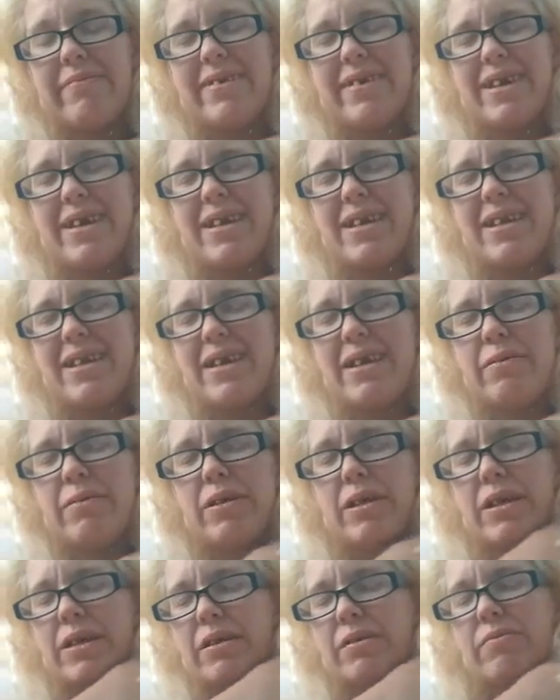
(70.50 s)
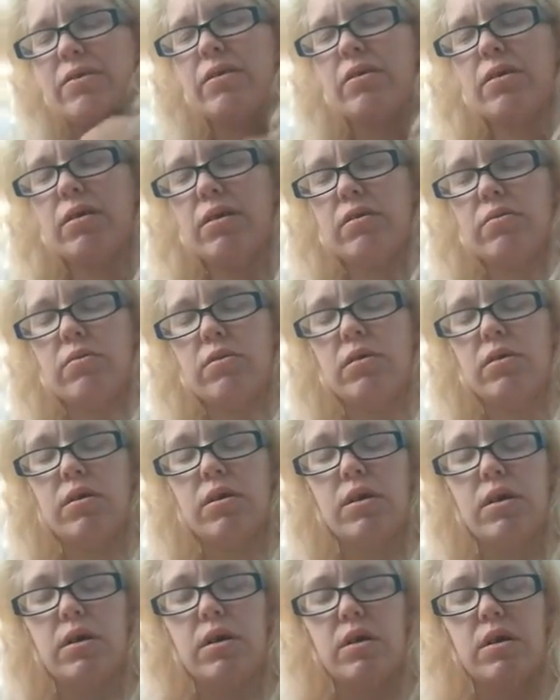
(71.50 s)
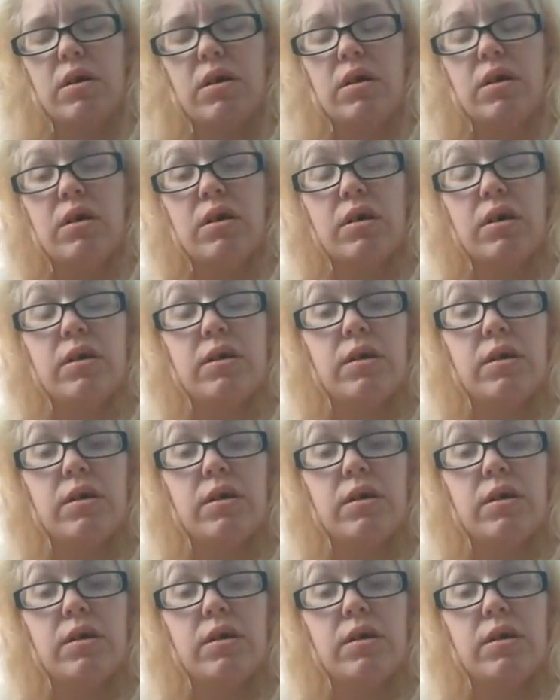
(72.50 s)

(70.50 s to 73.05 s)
and damn it, these fucking nails. It's